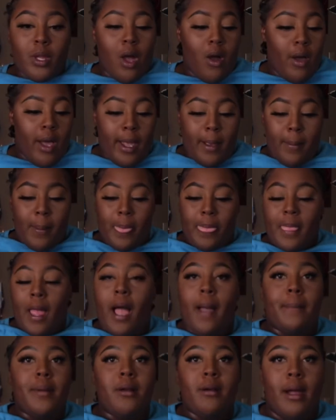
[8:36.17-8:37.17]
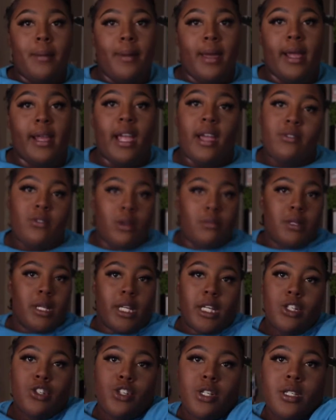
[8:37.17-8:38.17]
Okay, I'll be right back after I'm done
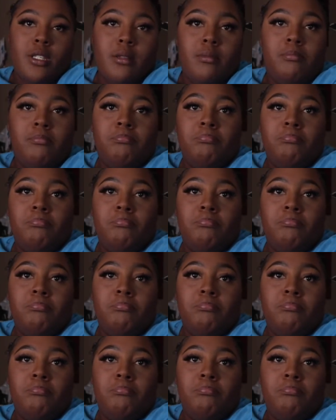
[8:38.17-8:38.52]
getting dressed.